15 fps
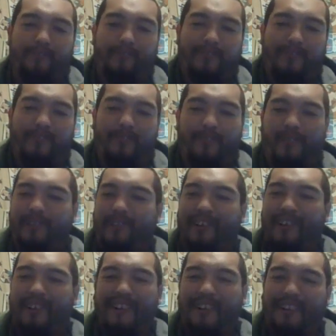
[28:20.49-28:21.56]
or
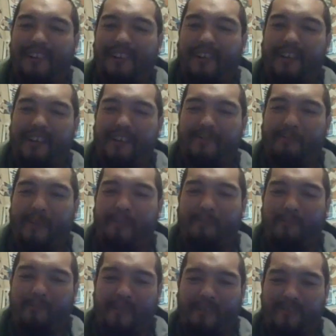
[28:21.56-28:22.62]
like in his bedroom
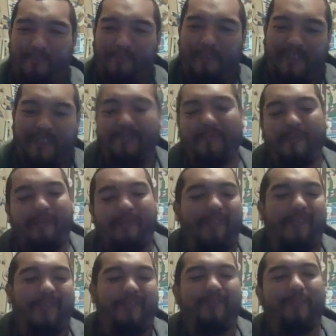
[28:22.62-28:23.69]
when he's up like at 3 o'clock
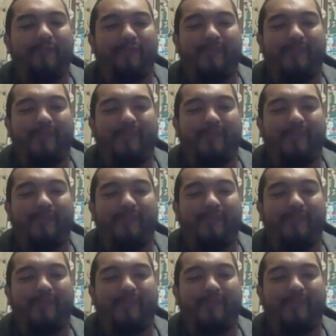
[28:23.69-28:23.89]
in the morning.